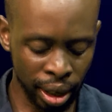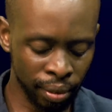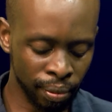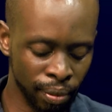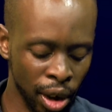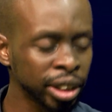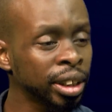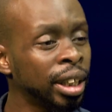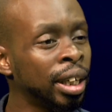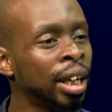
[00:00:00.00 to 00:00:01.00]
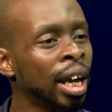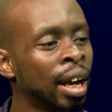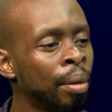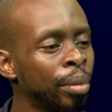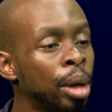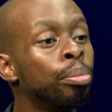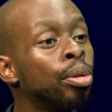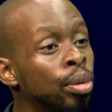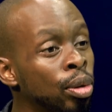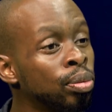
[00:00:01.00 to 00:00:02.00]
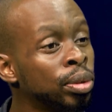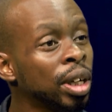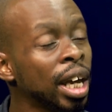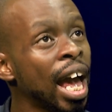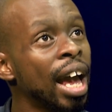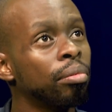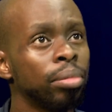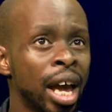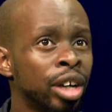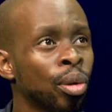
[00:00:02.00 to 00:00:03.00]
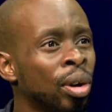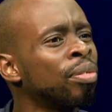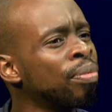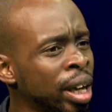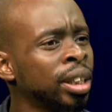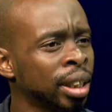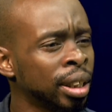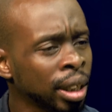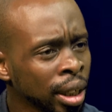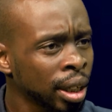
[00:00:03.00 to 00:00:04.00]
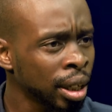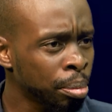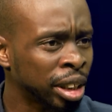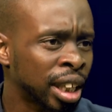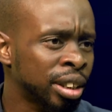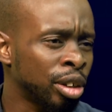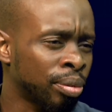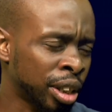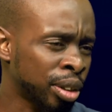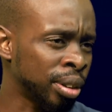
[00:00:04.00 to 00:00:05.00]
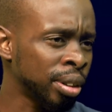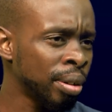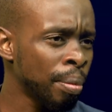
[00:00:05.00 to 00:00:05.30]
vastly improved and or affected by such innovations?